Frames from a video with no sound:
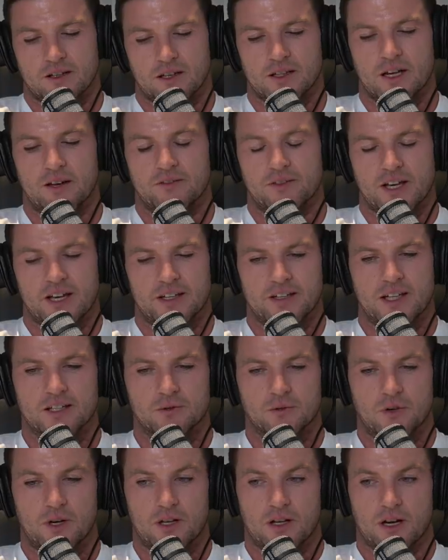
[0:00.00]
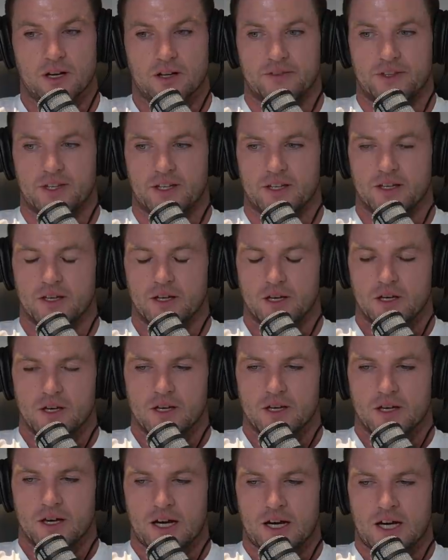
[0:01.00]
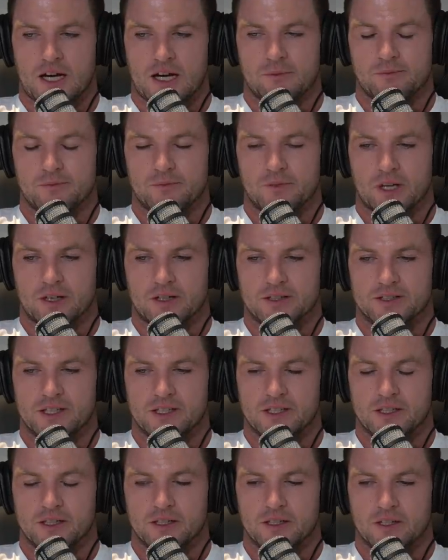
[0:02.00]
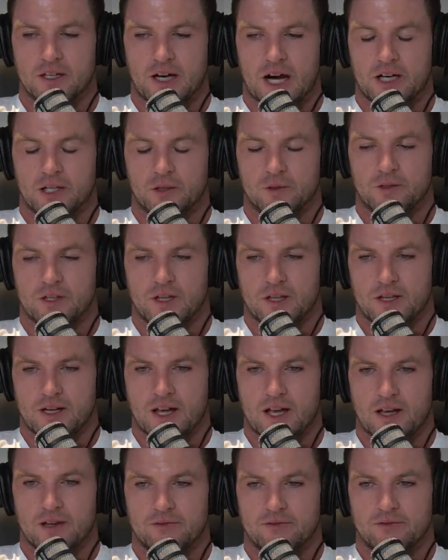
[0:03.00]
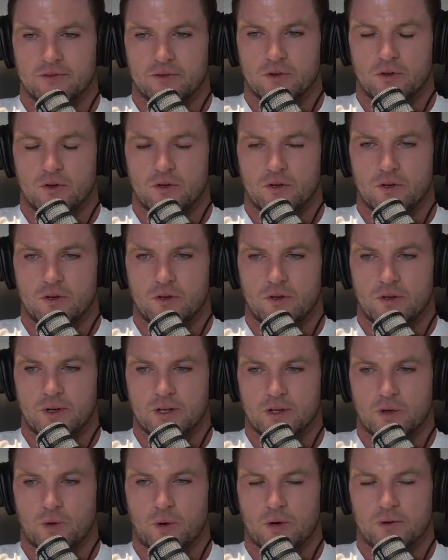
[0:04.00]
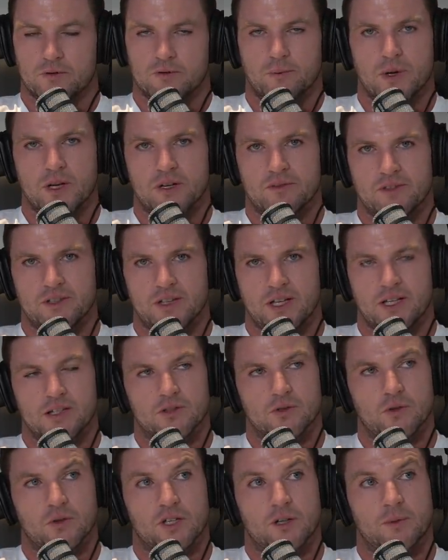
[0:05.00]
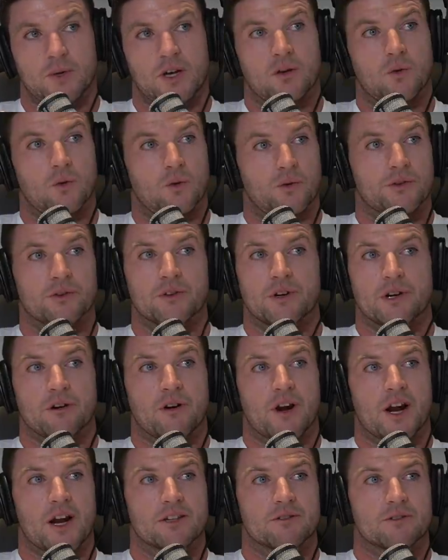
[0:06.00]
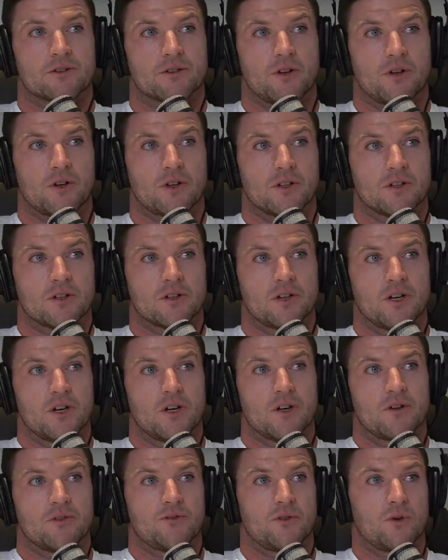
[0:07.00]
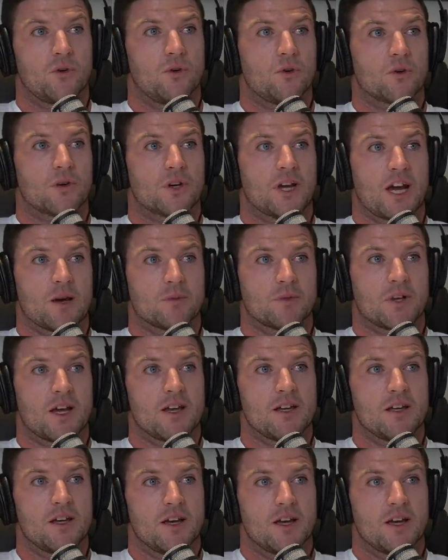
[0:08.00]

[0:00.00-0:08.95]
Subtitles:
I love that. And that's why, like, I think, like, I seen an article the other day and quotes from Peter Volandis talking about all three grades returning for game day.